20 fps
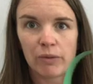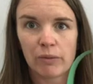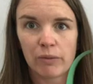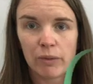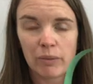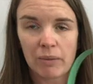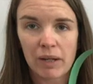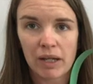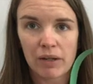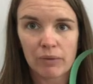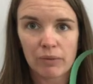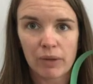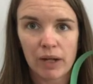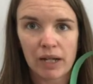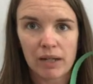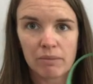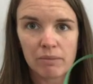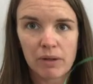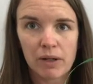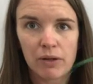we made a
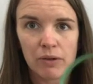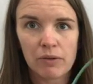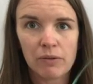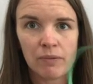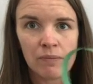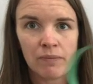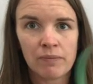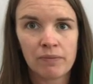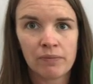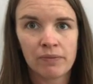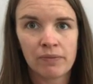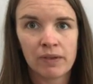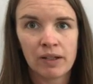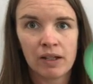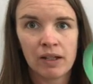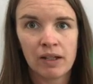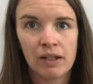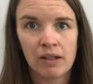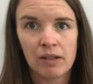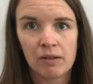rainbow,
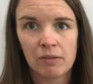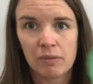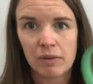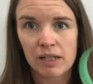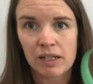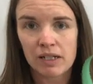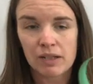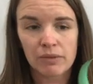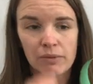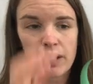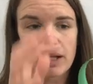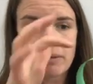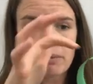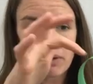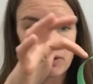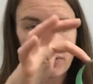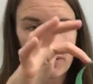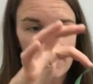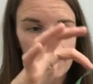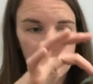but it's a
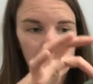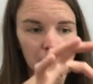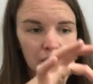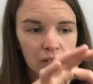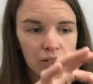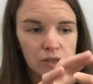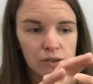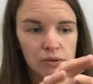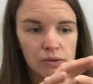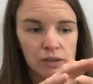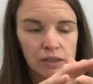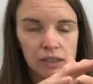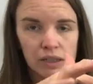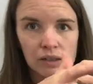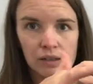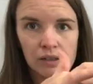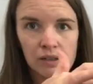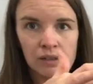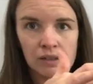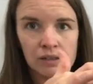rainbow and then we can do a
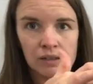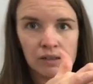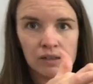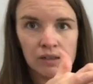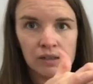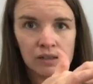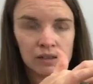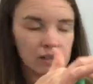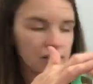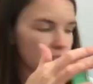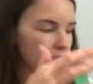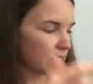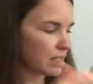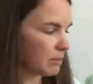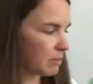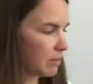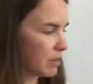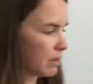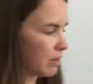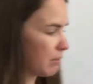little
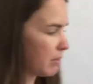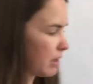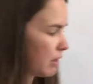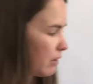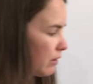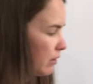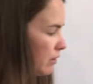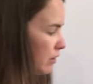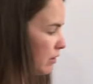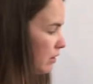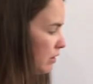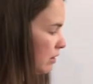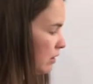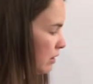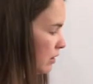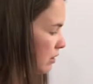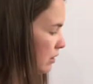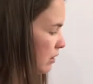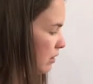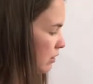dip in the middle.
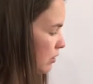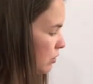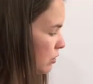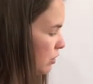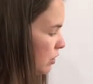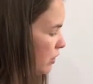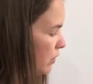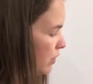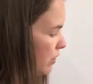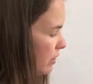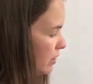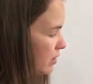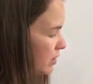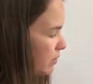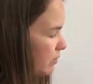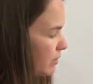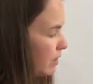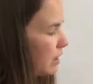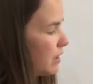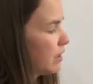I'll show you this
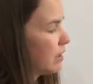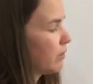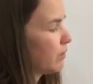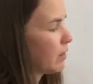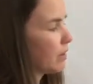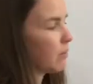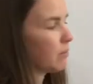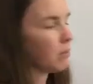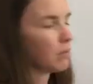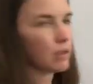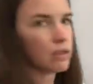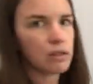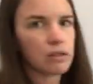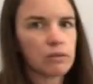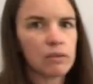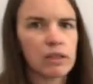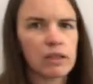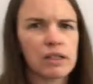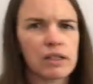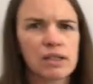one I did with the blue
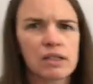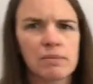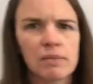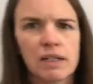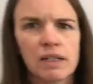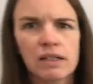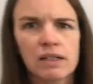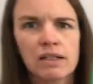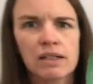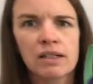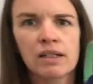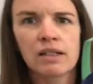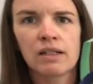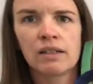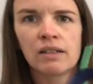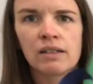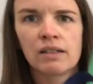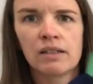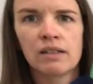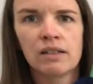on this piece.
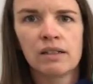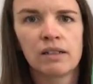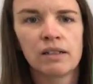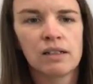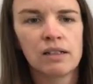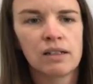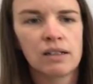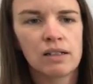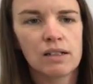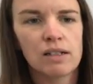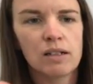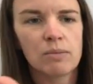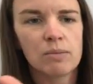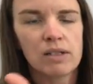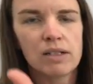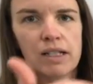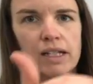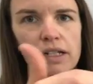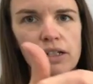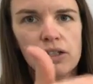It's
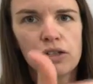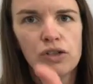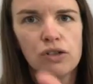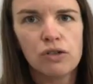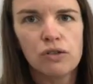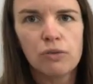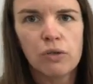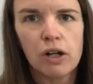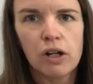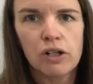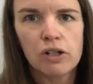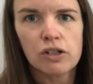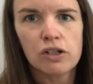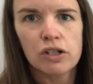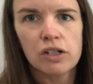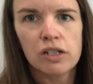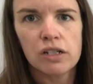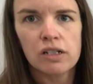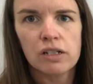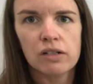almost like two
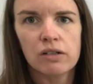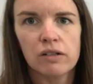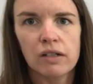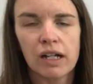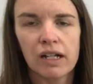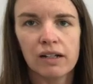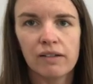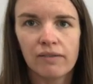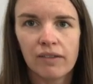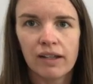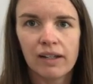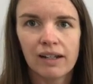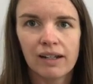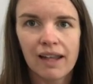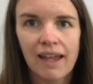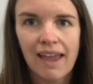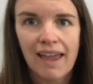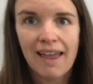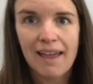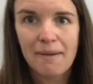arches or kind of like an
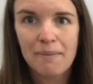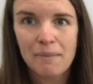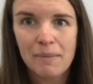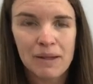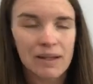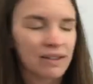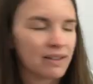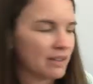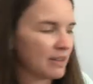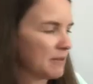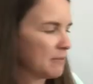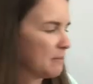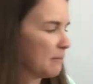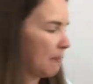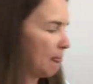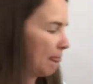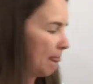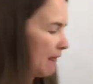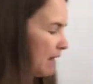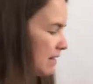M.
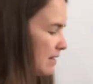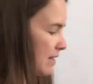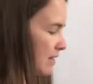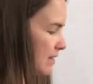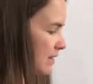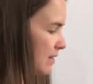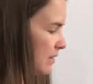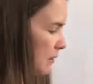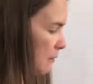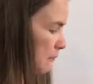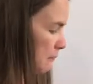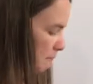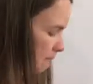So